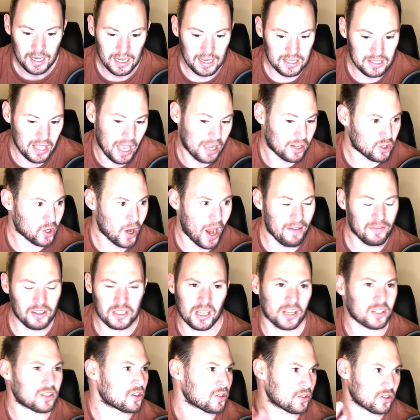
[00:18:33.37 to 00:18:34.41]
is that Travis
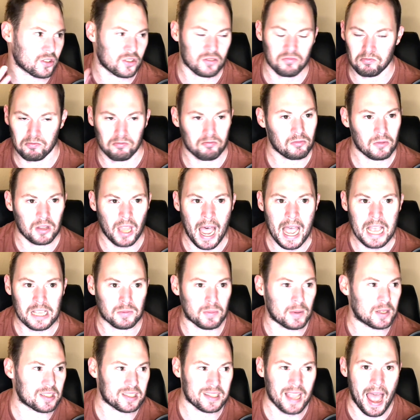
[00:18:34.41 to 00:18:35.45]
Hunter's
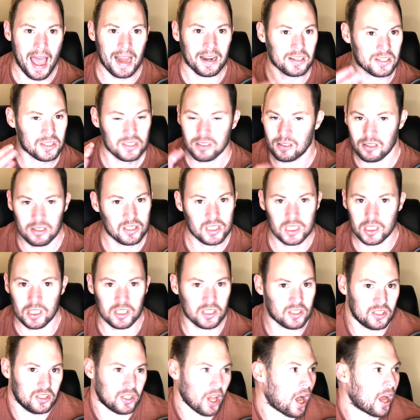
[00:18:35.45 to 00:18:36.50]
Heisman status
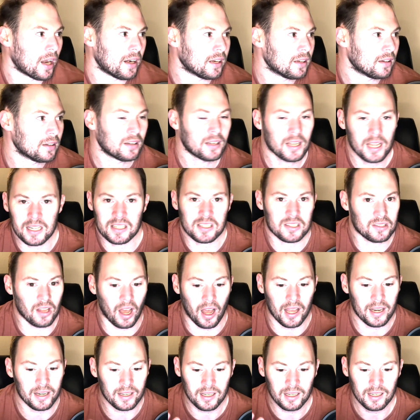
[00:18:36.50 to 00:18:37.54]
is done. It's
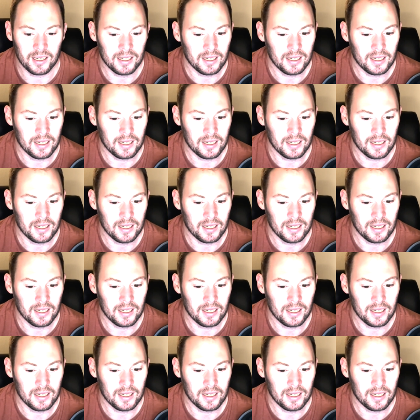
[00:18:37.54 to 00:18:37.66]
done.